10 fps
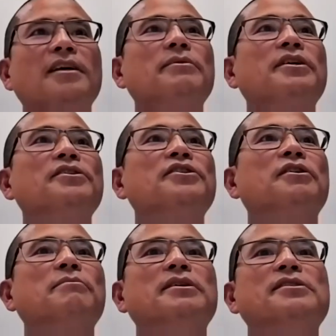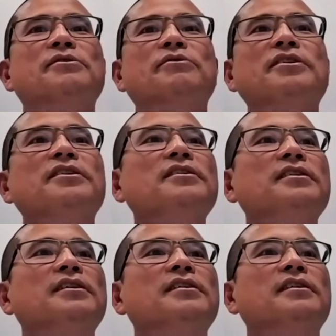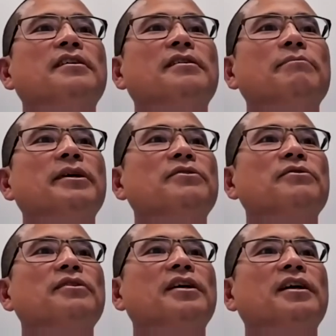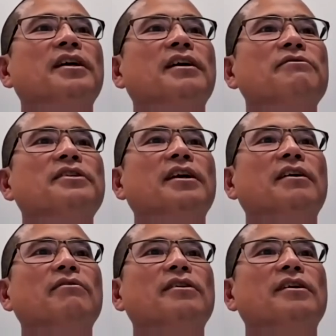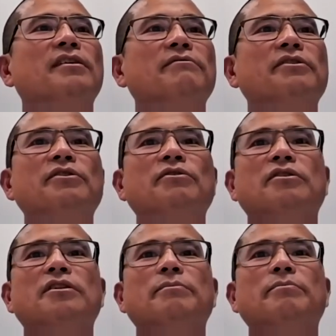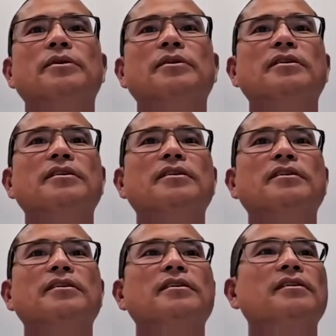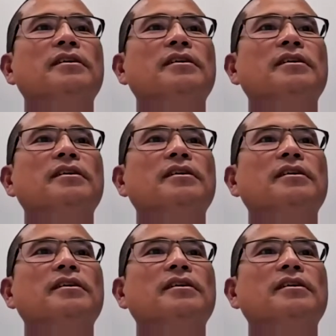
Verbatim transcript: Dr. Cook. Let me share my screen. Uh, make sure that I have sound and video clip